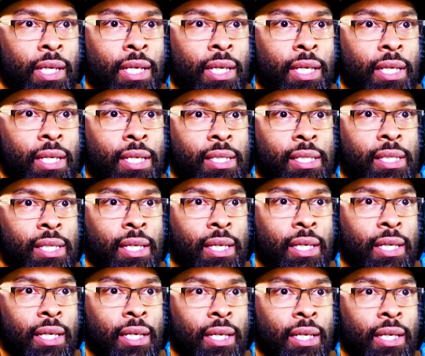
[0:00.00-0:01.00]
Easy.
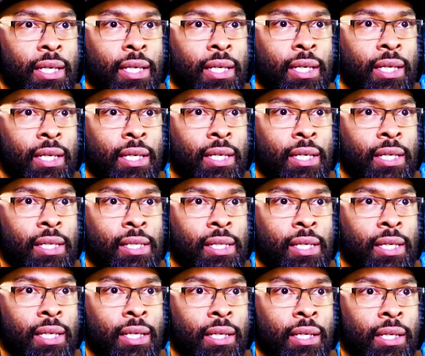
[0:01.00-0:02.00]

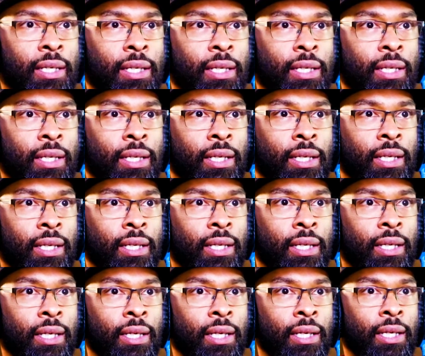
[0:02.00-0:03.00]
Easy.
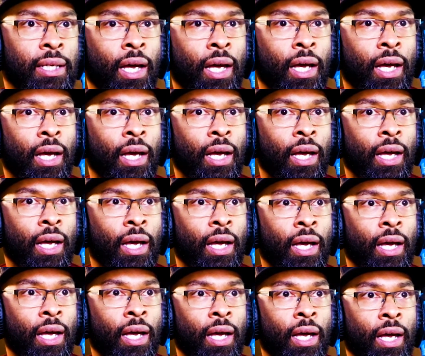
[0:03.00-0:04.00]
They won't
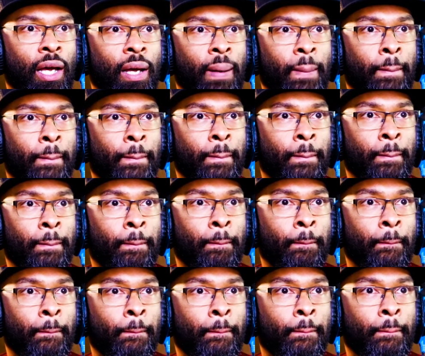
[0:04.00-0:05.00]
shoot, Marcy. Come on over
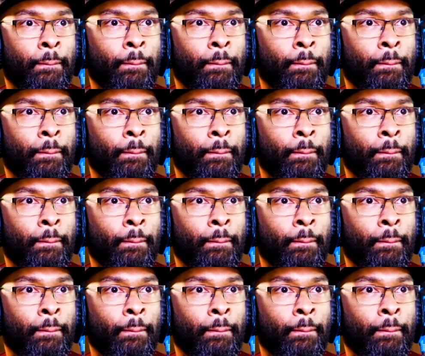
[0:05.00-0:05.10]
here.